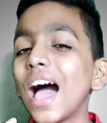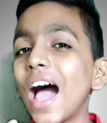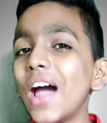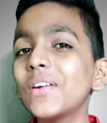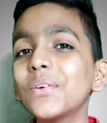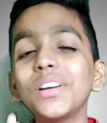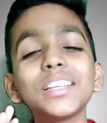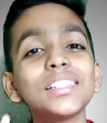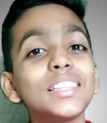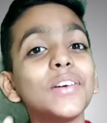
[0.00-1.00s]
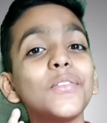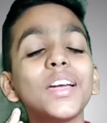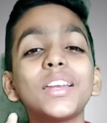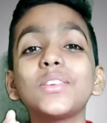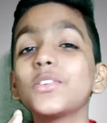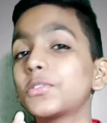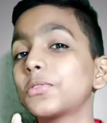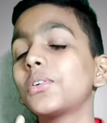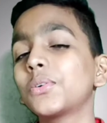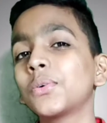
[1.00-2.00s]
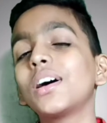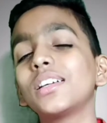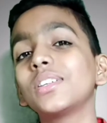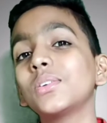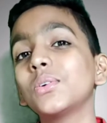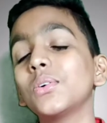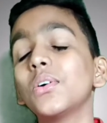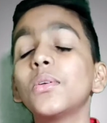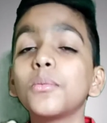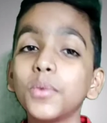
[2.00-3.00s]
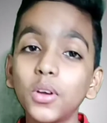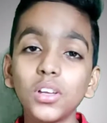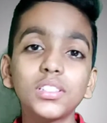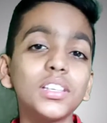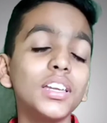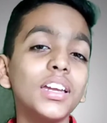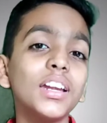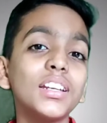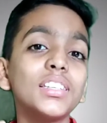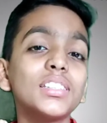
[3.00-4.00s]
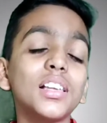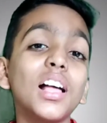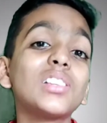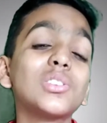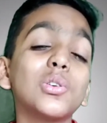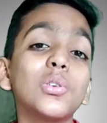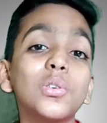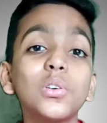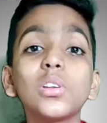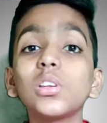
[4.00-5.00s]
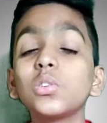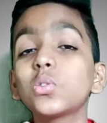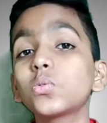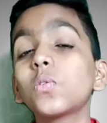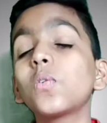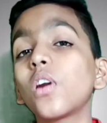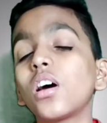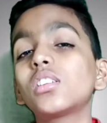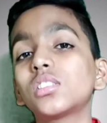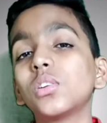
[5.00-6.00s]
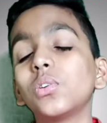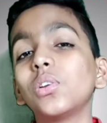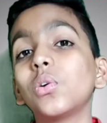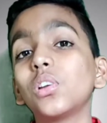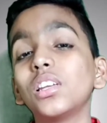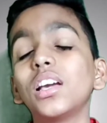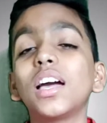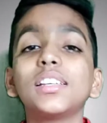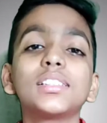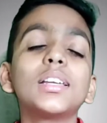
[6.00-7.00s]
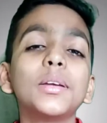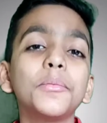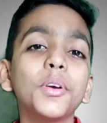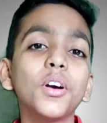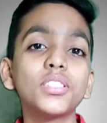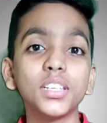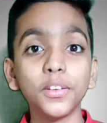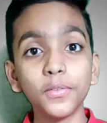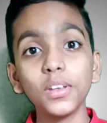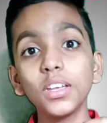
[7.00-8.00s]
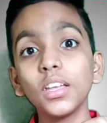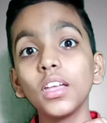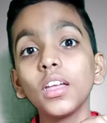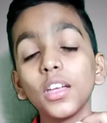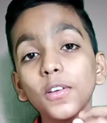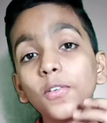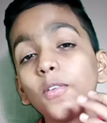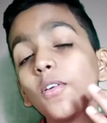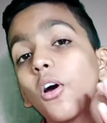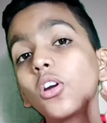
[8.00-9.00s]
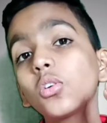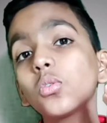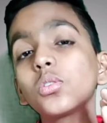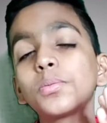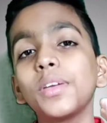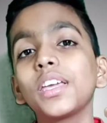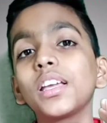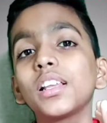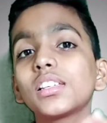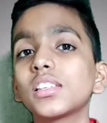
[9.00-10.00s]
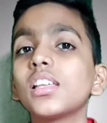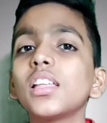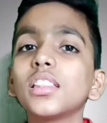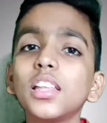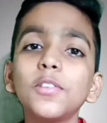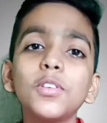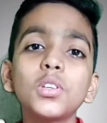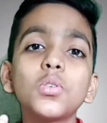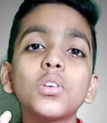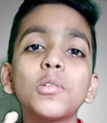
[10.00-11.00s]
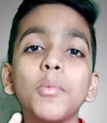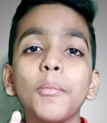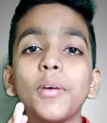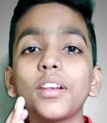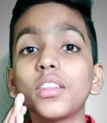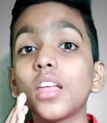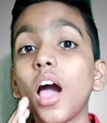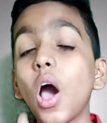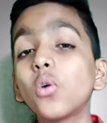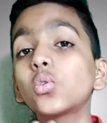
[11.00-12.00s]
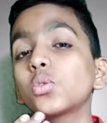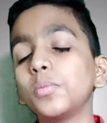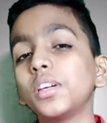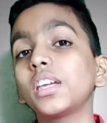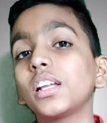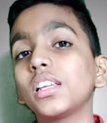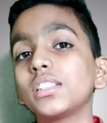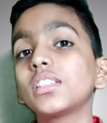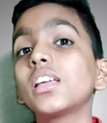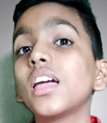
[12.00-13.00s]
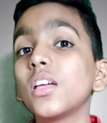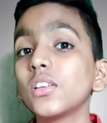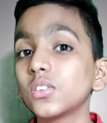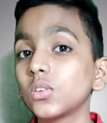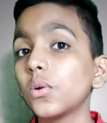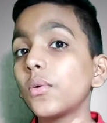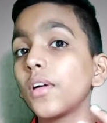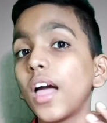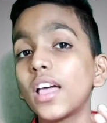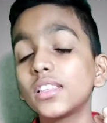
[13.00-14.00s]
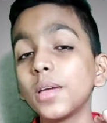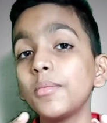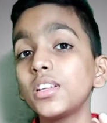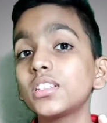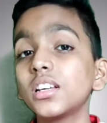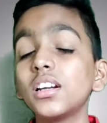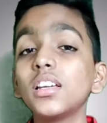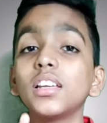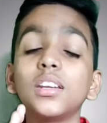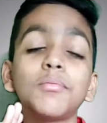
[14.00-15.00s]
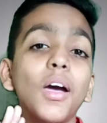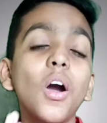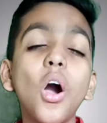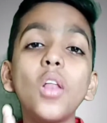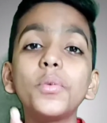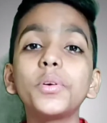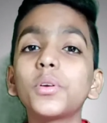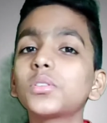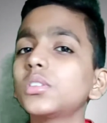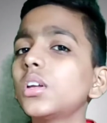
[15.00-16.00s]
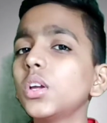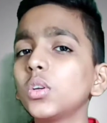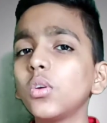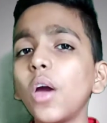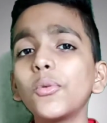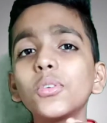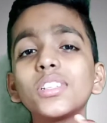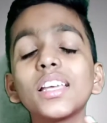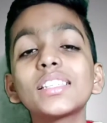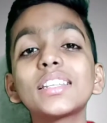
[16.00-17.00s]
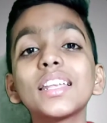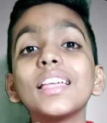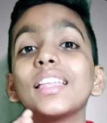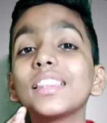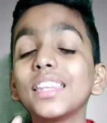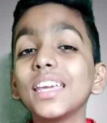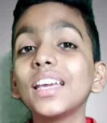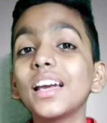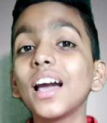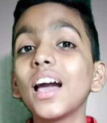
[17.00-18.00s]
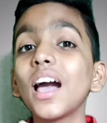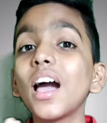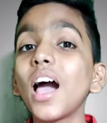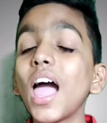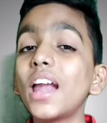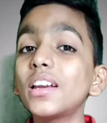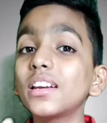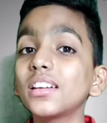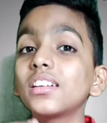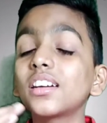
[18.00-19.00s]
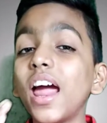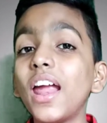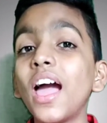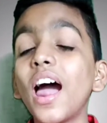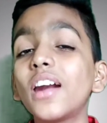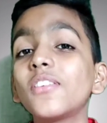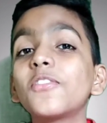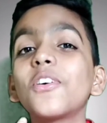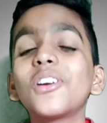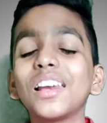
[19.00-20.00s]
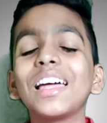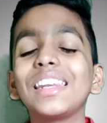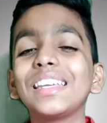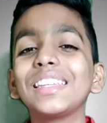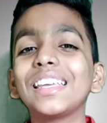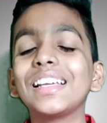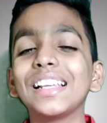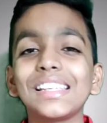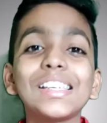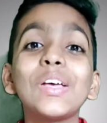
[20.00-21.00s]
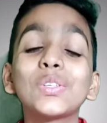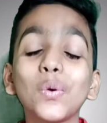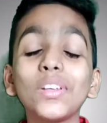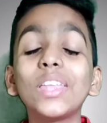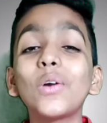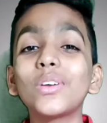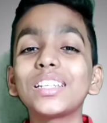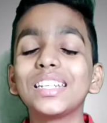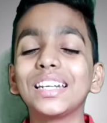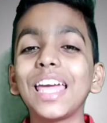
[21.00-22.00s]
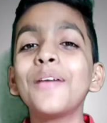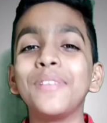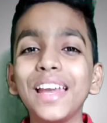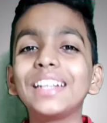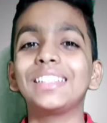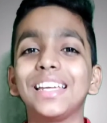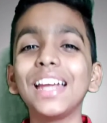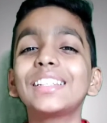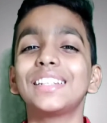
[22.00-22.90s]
I know it is the very useful to you because it is also useful for us only guys. Because if we want to speak English, then we should remember how to speak English. So as I mentioned in my all videos, you have to just think and try hard for learning the English. So without wasting time, let's get